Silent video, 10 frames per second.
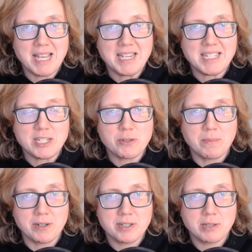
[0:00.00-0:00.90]
and each
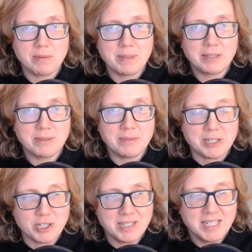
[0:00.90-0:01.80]
marked 3 by 3
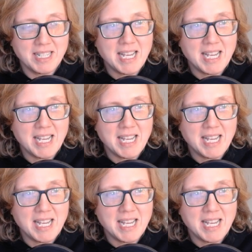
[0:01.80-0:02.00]
region.